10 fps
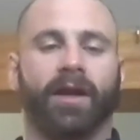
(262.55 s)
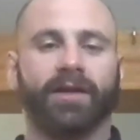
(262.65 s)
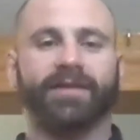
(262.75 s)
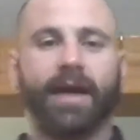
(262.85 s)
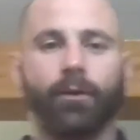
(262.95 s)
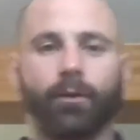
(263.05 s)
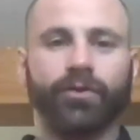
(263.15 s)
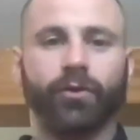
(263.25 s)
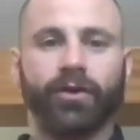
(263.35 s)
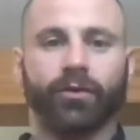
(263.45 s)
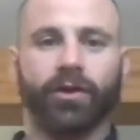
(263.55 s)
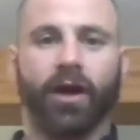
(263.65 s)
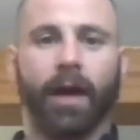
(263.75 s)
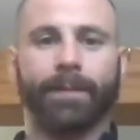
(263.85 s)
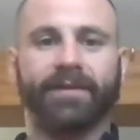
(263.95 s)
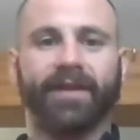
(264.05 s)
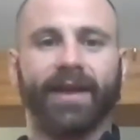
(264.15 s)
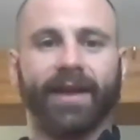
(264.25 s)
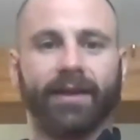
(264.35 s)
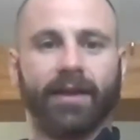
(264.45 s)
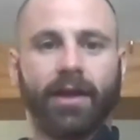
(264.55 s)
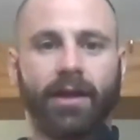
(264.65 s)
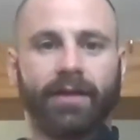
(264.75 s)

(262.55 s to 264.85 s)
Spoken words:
because now what we're doing is we're compensating